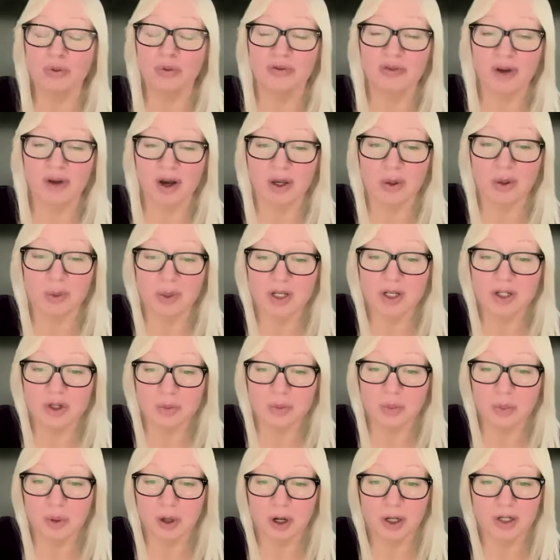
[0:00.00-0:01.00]

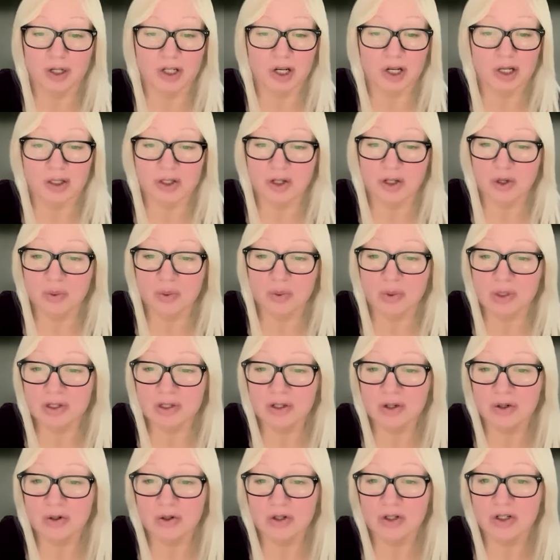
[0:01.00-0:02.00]
evaluation projects, your
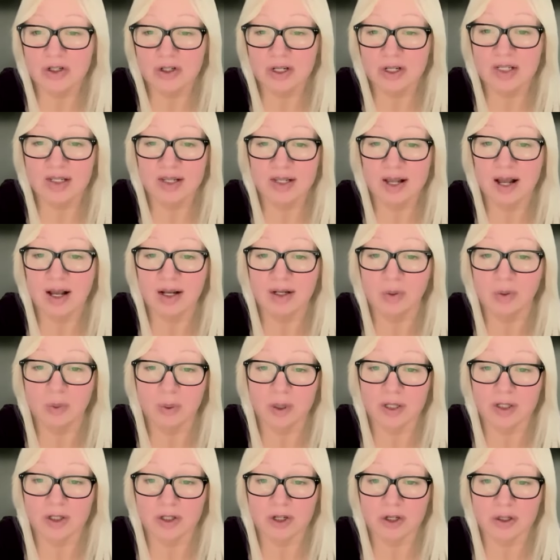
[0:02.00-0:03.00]
research design
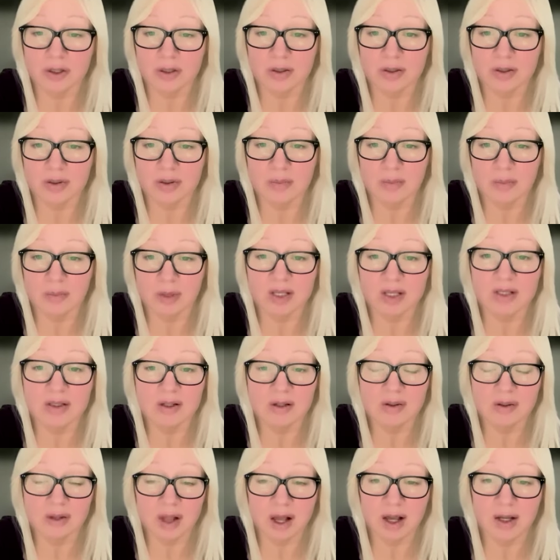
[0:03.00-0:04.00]
questions must
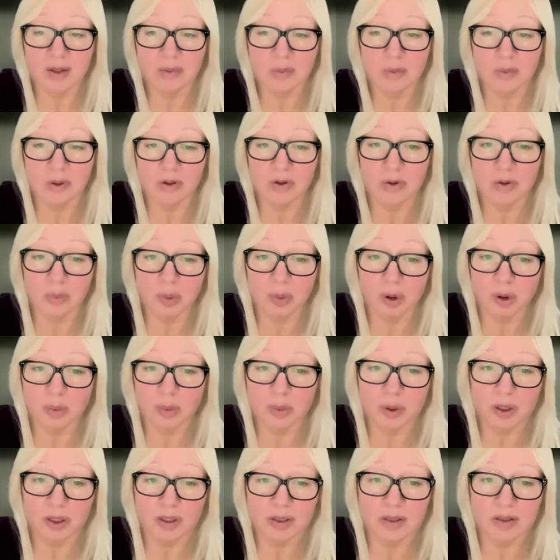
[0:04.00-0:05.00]
align with your
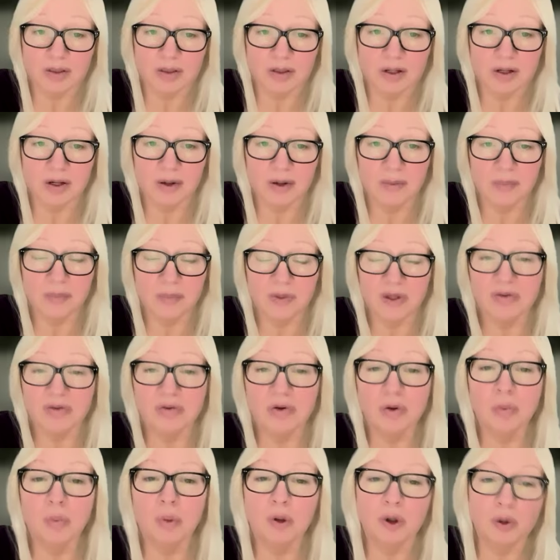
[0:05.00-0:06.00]
purpose. If
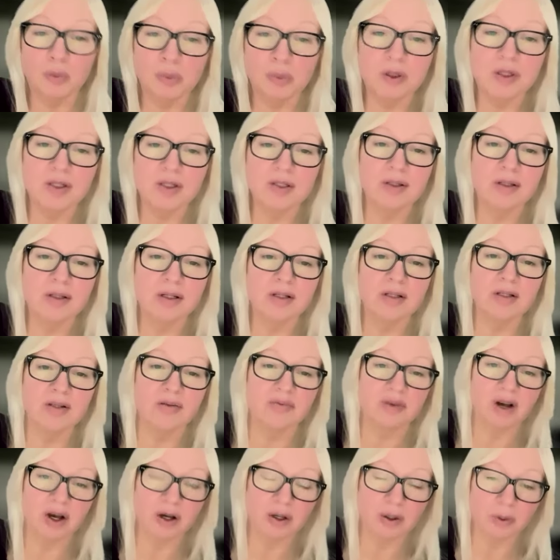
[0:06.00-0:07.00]
your purpose is
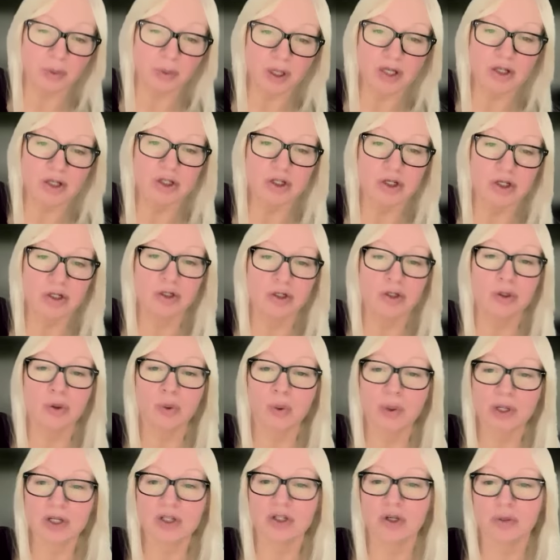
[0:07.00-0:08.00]
evaluation, your
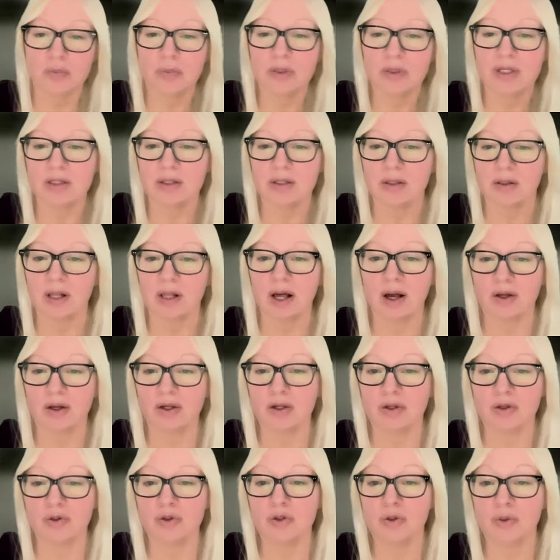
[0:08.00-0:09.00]
question must allow
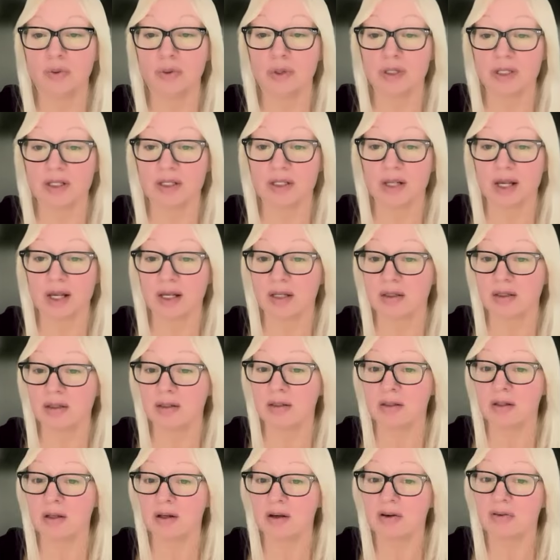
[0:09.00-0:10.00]
you to
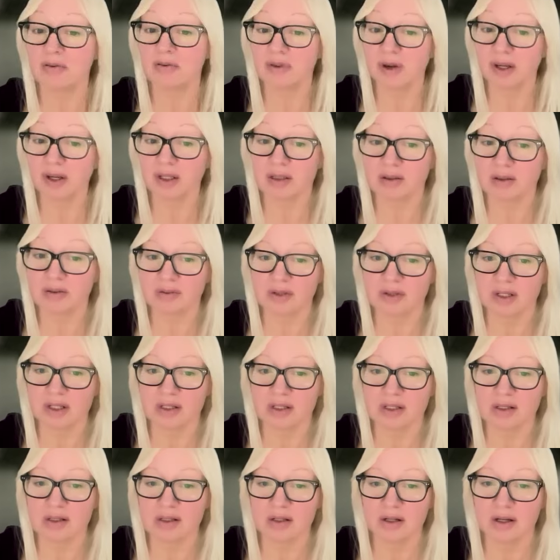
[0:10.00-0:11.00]
assess
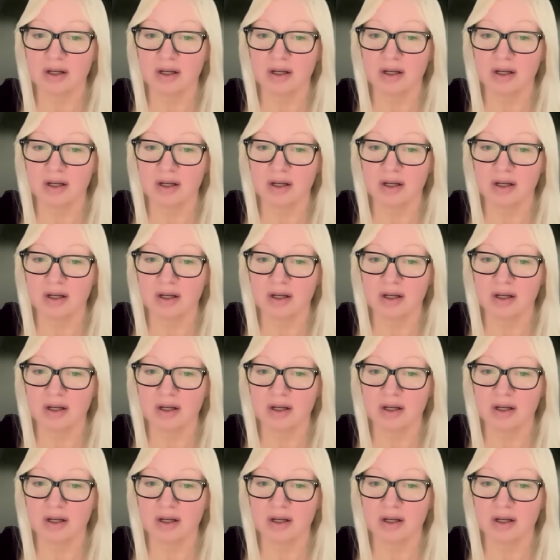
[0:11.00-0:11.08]
effectiveness.